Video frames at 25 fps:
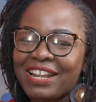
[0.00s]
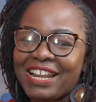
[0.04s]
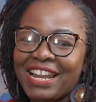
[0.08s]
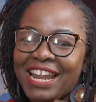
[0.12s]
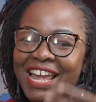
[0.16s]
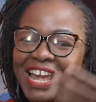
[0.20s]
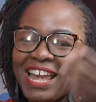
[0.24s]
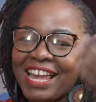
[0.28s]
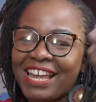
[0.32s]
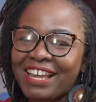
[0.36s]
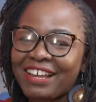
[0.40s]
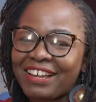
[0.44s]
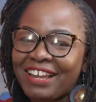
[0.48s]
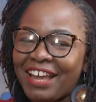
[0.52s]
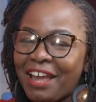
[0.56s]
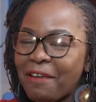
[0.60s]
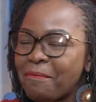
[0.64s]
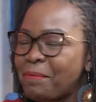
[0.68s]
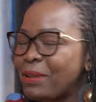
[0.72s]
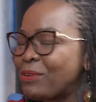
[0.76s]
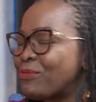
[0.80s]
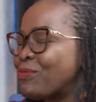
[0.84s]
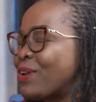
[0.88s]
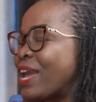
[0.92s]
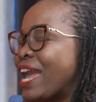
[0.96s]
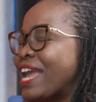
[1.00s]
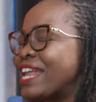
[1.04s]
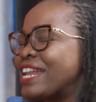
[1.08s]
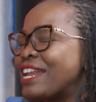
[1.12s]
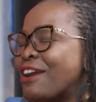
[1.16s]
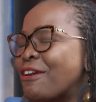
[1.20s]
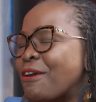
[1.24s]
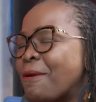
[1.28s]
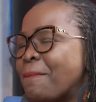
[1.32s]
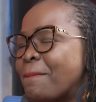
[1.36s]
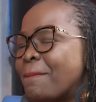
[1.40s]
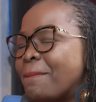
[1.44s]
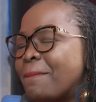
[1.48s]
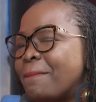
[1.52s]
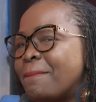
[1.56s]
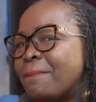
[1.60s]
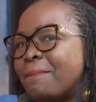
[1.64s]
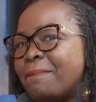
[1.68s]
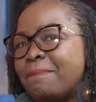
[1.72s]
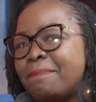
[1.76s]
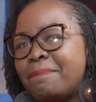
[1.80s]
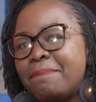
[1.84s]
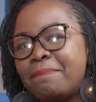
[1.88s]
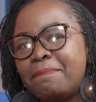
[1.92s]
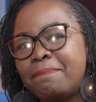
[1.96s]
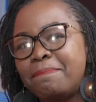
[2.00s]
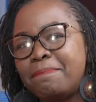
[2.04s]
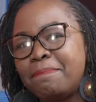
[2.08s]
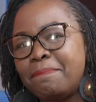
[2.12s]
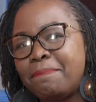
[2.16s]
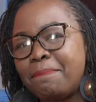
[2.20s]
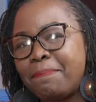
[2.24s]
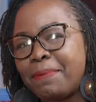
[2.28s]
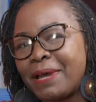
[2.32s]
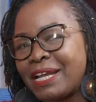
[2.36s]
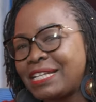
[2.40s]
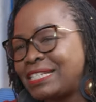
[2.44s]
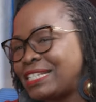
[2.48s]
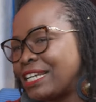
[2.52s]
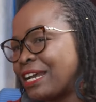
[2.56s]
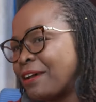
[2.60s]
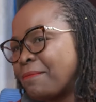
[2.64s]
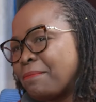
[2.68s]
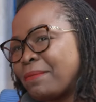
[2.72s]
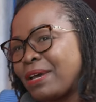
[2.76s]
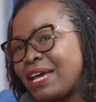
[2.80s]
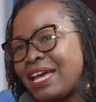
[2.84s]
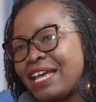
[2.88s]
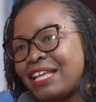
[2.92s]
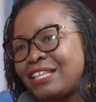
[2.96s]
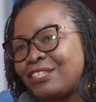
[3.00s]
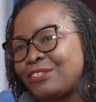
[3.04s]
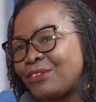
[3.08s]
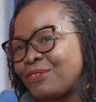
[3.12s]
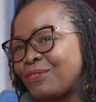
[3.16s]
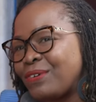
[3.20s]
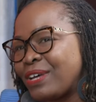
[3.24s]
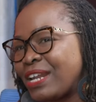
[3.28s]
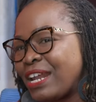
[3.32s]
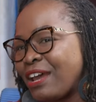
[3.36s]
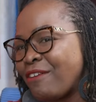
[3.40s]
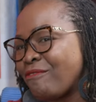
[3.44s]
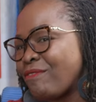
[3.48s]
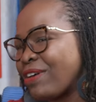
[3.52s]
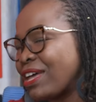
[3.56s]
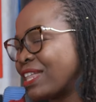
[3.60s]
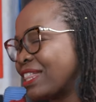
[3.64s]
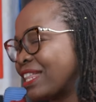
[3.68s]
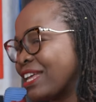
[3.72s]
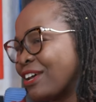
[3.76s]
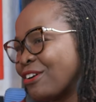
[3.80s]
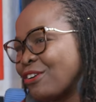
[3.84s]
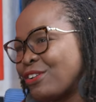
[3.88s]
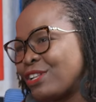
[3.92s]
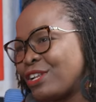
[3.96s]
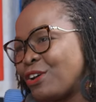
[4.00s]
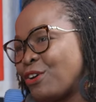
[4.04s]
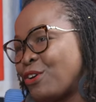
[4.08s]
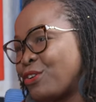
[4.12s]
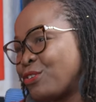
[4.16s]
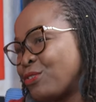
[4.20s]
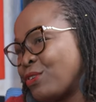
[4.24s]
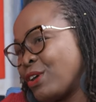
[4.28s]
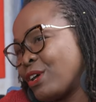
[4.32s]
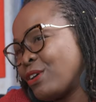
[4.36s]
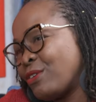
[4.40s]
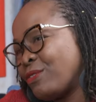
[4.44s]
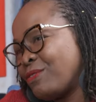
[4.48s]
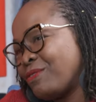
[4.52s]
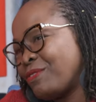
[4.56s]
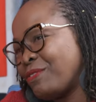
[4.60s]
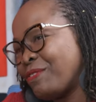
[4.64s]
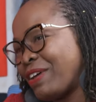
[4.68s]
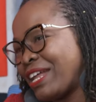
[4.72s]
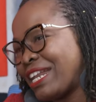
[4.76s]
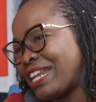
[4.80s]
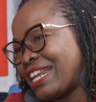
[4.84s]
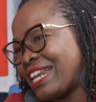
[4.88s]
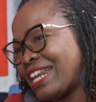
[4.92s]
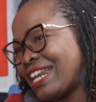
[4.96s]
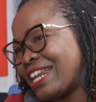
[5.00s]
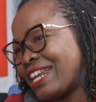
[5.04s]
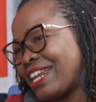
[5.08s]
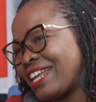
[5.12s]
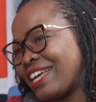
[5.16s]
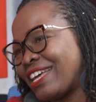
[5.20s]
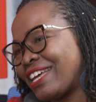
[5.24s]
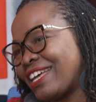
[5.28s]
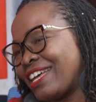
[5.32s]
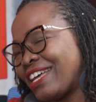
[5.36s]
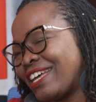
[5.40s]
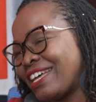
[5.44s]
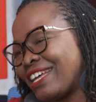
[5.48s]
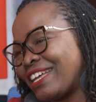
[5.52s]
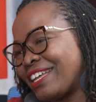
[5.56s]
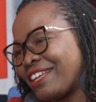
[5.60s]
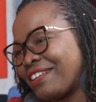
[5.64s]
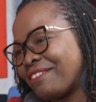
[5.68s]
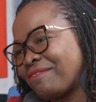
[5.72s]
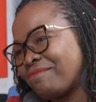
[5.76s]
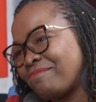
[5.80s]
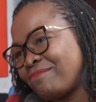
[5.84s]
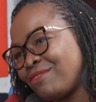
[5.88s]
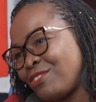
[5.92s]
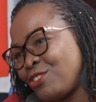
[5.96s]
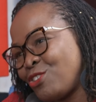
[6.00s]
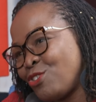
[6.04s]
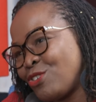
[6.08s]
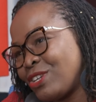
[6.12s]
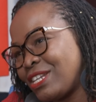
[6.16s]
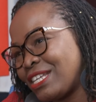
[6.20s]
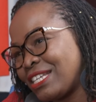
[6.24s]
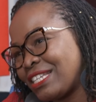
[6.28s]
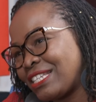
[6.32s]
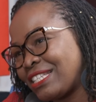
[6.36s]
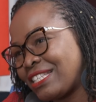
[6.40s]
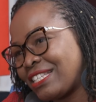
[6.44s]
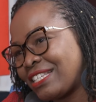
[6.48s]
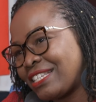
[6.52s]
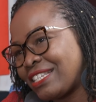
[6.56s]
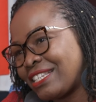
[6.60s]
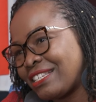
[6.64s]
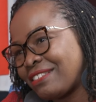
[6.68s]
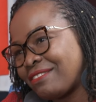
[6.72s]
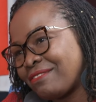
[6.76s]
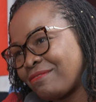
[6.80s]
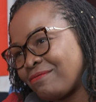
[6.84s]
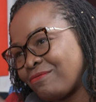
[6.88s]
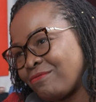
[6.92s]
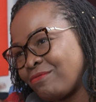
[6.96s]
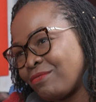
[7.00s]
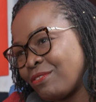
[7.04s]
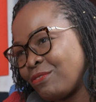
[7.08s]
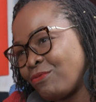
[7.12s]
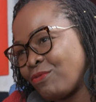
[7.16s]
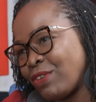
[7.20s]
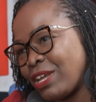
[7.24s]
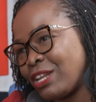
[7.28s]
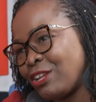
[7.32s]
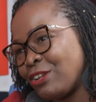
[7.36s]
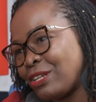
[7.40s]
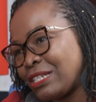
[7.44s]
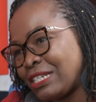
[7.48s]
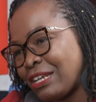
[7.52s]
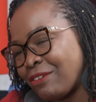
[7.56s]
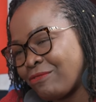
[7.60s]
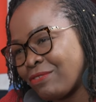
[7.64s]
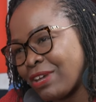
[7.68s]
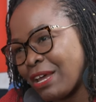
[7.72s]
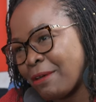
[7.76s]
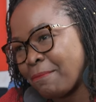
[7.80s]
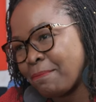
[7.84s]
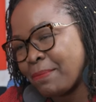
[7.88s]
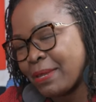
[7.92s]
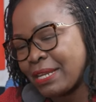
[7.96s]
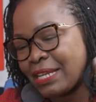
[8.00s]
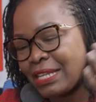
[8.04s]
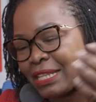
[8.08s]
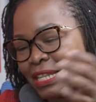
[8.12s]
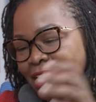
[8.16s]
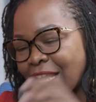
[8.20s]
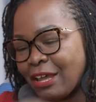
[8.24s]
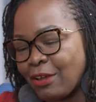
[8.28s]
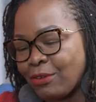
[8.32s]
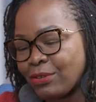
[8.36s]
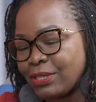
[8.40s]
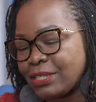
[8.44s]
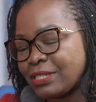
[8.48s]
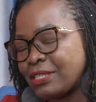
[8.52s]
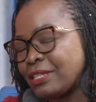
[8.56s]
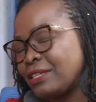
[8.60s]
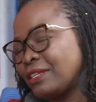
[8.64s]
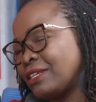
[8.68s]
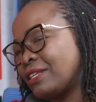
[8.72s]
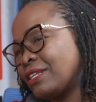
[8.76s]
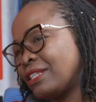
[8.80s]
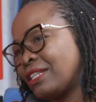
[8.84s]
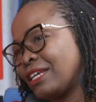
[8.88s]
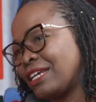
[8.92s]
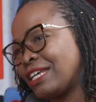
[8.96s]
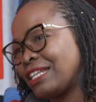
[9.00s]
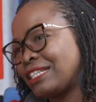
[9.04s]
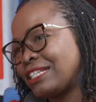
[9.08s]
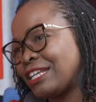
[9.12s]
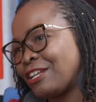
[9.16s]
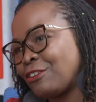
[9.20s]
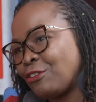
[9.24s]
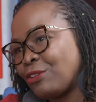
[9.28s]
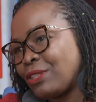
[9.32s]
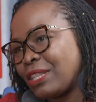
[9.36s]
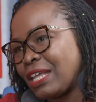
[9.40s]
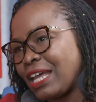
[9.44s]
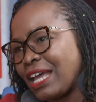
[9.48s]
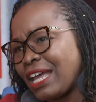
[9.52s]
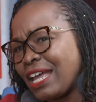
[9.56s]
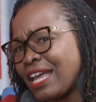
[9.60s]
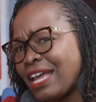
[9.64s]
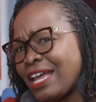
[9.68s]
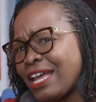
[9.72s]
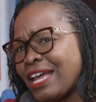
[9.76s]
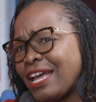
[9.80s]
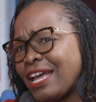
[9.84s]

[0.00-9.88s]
we lay, I mean, we are in our pajamas or whatever, yeah. or we are even uh, nudists if I don't have company in the house. Mm. kids are not there.